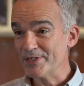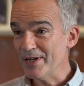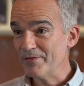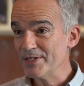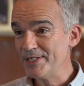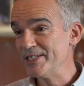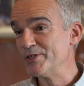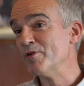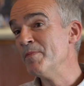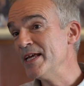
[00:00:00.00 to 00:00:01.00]
for itself.
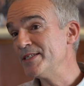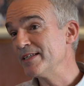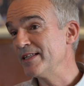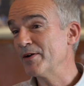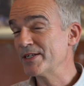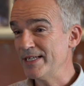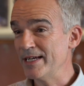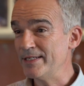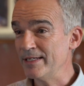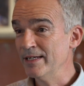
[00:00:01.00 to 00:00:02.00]
Cities are amazing, they're
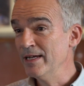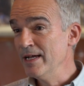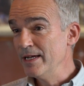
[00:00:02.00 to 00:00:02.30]
exciting,